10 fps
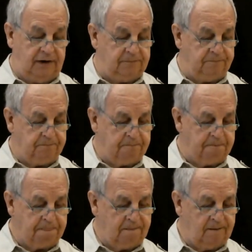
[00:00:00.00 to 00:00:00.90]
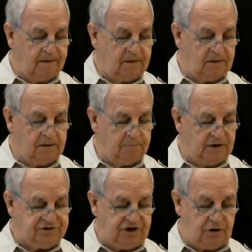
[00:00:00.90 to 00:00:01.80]

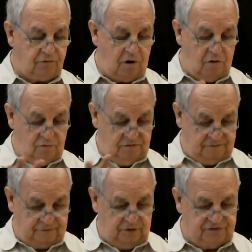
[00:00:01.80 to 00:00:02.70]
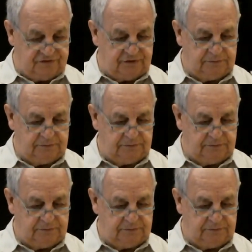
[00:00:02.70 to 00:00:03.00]
But she groaned first.